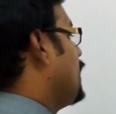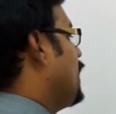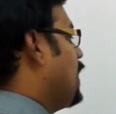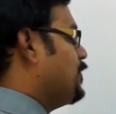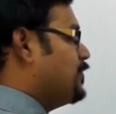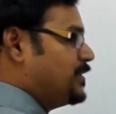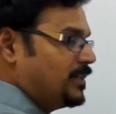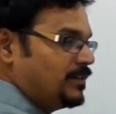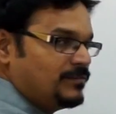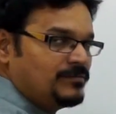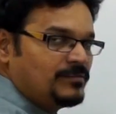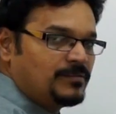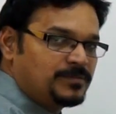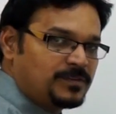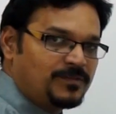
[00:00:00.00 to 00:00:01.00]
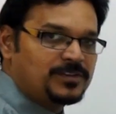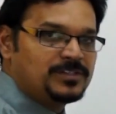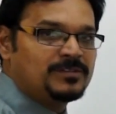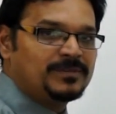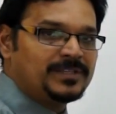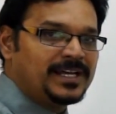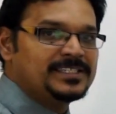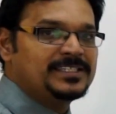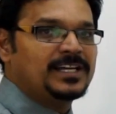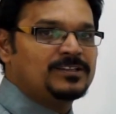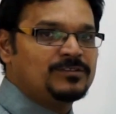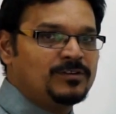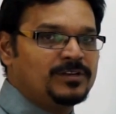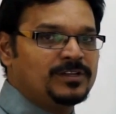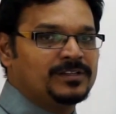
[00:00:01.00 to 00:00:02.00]
observe observation with
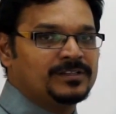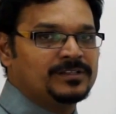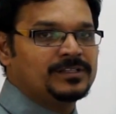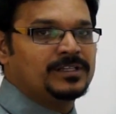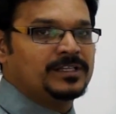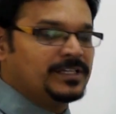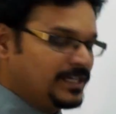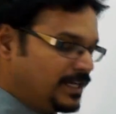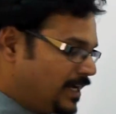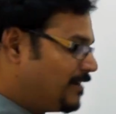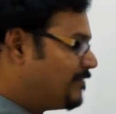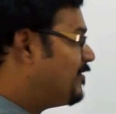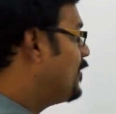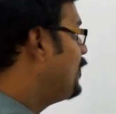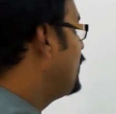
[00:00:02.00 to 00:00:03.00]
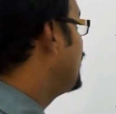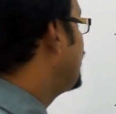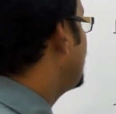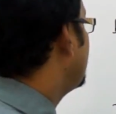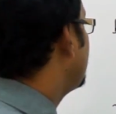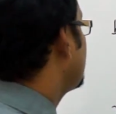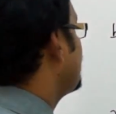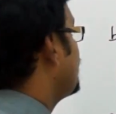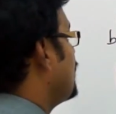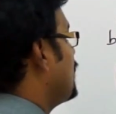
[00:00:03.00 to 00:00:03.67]
isaac newton he confirmed that